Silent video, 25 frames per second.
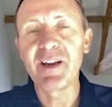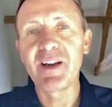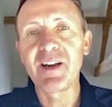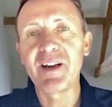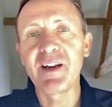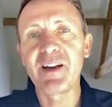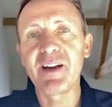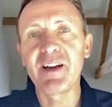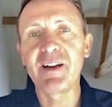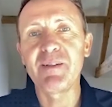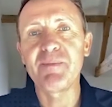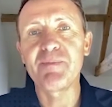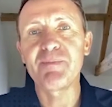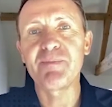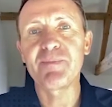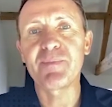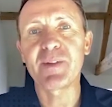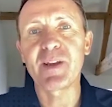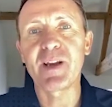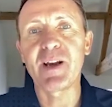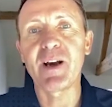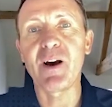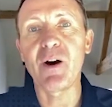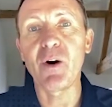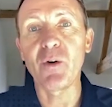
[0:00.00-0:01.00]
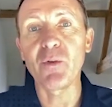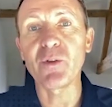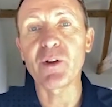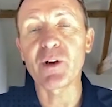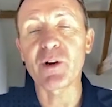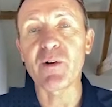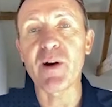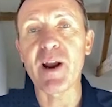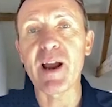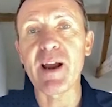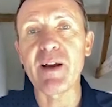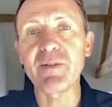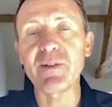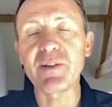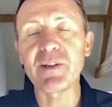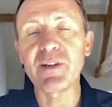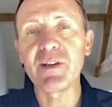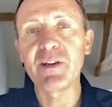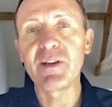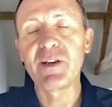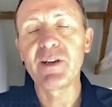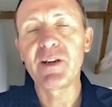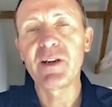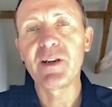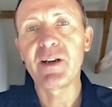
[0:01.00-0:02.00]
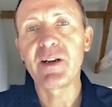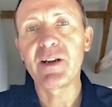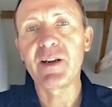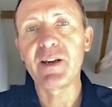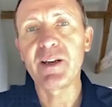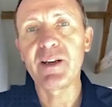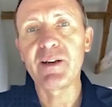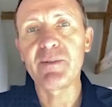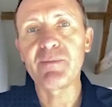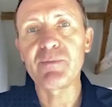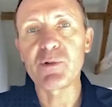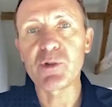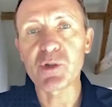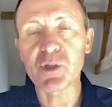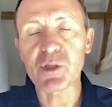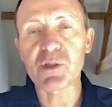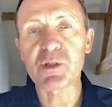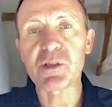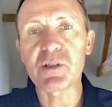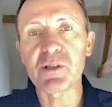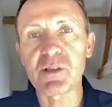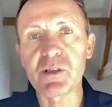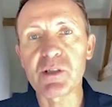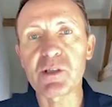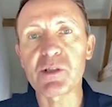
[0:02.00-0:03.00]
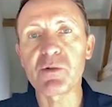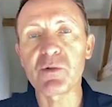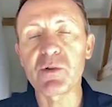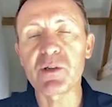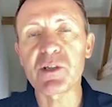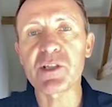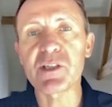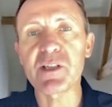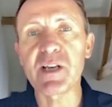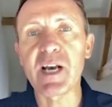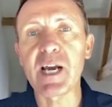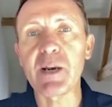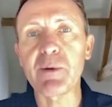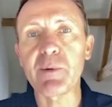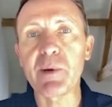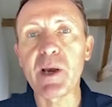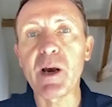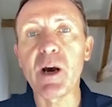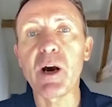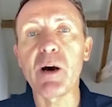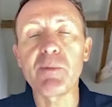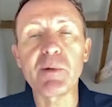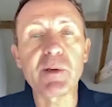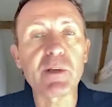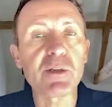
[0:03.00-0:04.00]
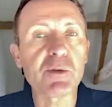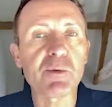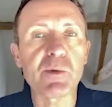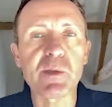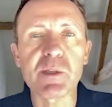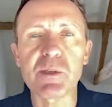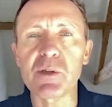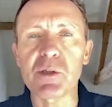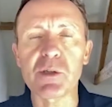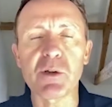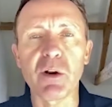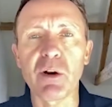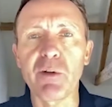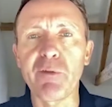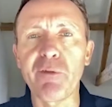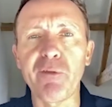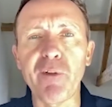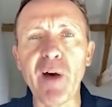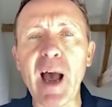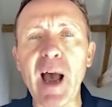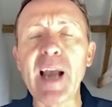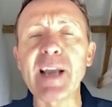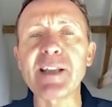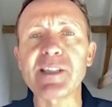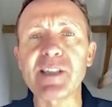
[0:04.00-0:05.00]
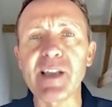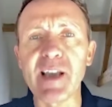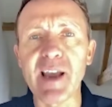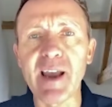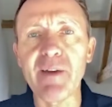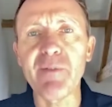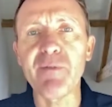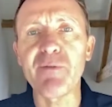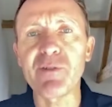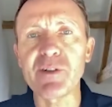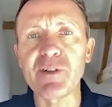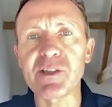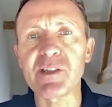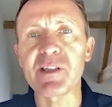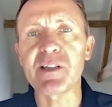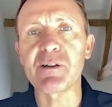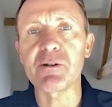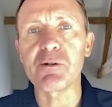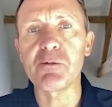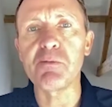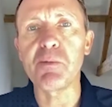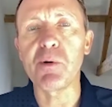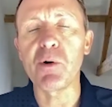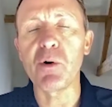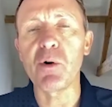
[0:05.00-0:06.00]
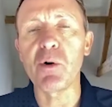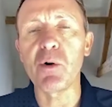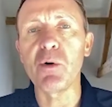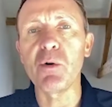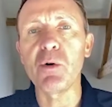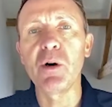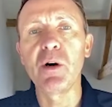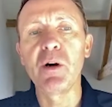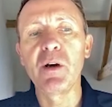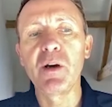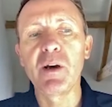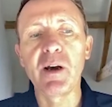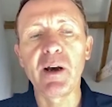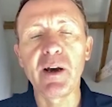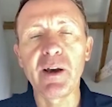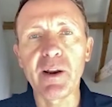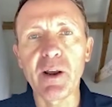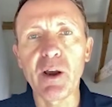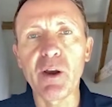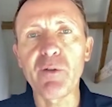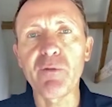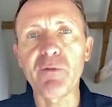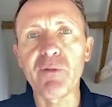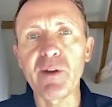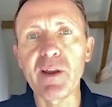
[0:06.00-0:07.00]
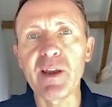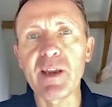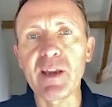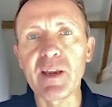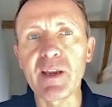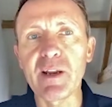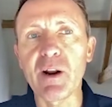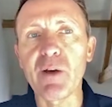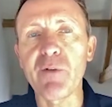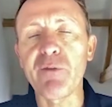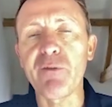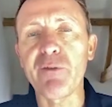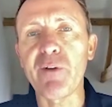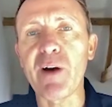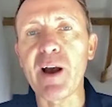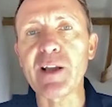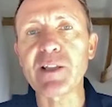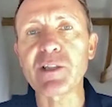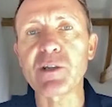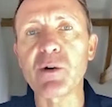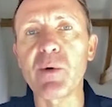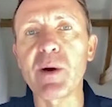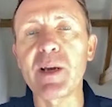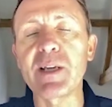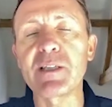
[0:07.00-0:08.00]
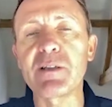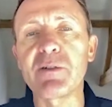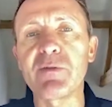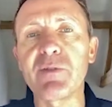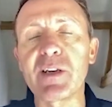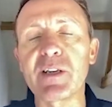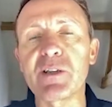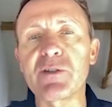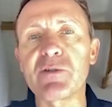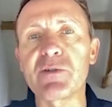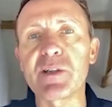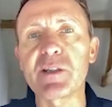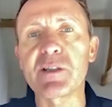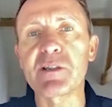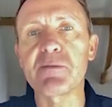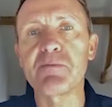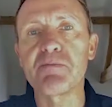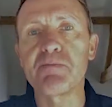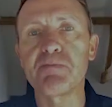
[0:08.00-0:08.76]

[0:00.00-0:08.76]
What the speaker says: on the ground, just the sort of side we are, because we're just going to fight every single ball and hopefully, fight away to victories.